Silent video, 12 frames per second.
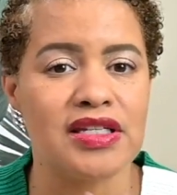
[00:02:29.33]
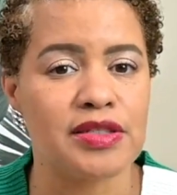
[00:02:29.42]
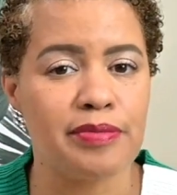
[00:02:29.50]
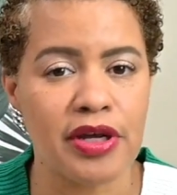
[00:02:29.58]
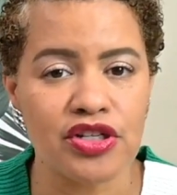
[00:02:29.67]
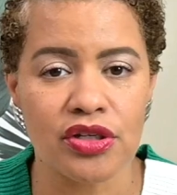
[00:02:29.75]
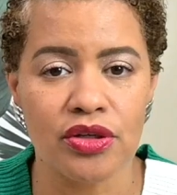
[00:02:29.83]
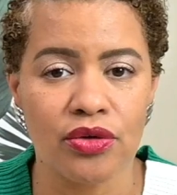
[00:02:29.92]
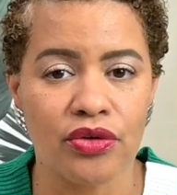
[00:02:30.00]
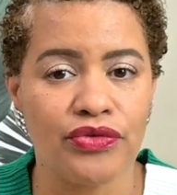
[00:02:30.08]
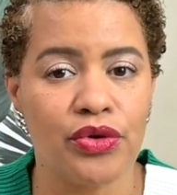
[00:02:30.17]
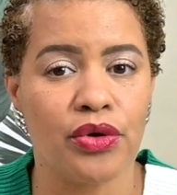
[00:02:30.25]
especially
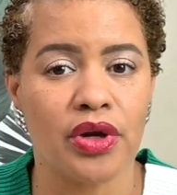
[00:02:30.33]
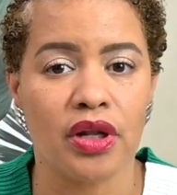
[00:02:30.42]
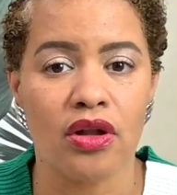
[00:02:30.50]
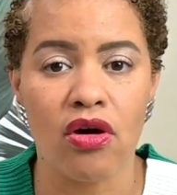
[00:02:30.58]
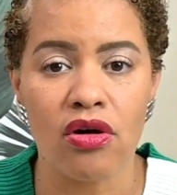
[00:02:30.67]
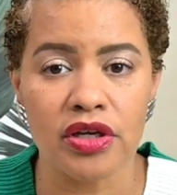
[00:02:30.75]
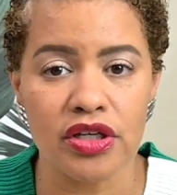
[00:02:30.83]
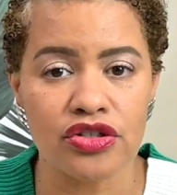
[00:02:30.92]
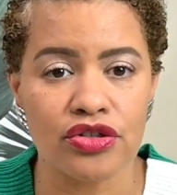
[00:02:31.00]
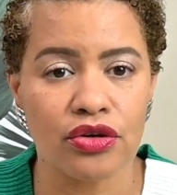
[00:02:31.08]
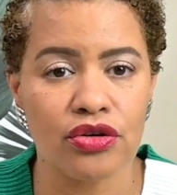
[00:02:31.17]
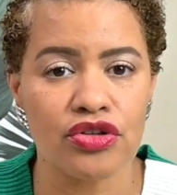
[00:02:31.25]
if you're on a long
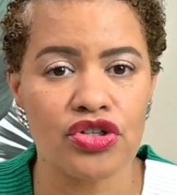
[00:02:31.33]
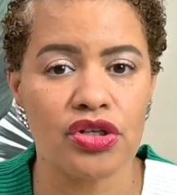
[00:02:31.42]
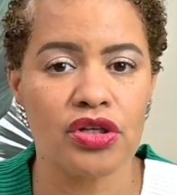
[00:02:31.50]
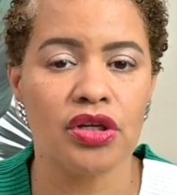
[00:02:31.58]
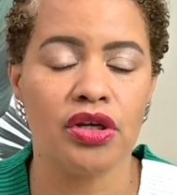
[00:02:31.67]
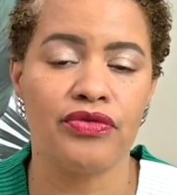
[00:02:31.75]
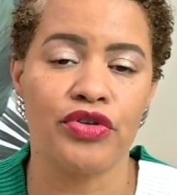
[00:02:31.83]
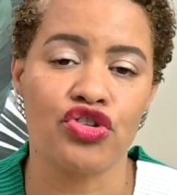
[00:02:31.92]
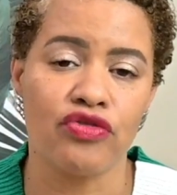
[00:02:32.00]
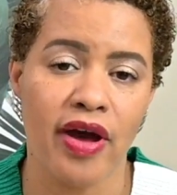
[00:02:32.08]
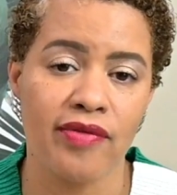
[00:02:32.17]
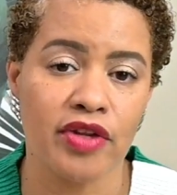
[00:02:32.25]
excursion, if you're
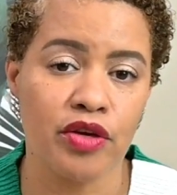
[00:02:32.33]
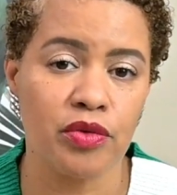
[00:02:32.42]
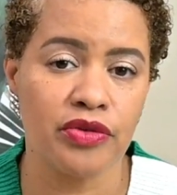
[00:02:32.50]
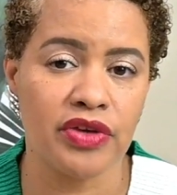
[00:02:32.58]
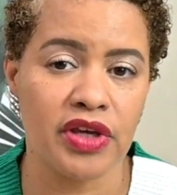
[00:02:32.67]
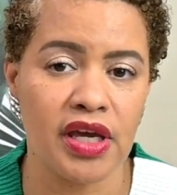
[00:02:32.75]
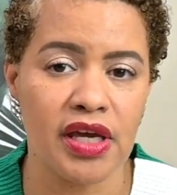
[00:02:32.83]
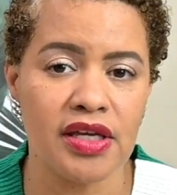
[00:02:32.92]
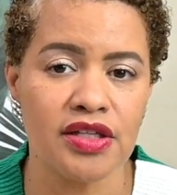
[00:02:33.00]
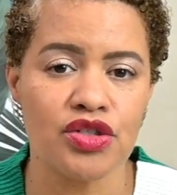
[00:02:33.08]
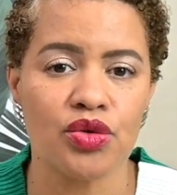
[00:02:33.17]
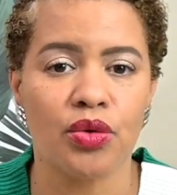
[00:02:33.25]
traveling with
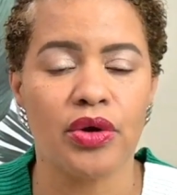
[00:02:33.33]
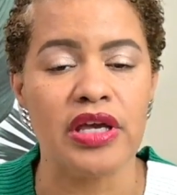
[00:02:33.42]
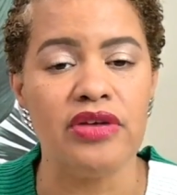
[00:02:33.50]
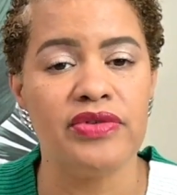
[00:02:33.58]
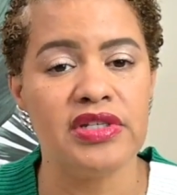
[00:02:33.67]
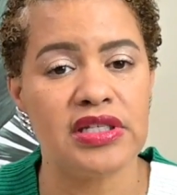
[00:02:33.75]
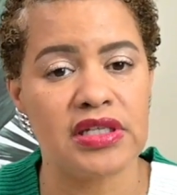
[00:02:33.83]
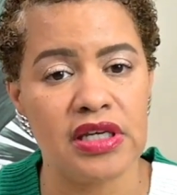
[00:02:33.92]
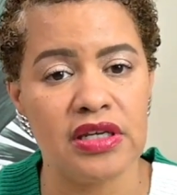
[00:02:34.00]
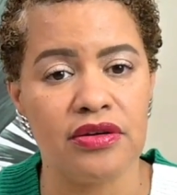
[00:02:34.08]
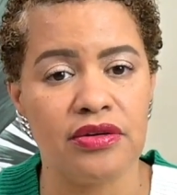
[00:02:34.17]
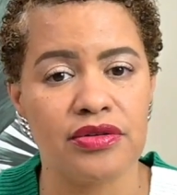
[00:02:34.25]
kids or even
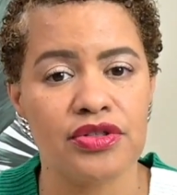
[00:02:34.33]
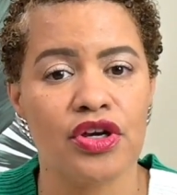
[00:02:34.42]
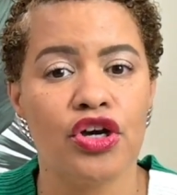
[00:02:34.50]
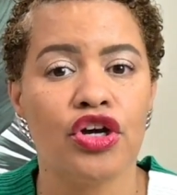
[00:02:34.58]
seniors.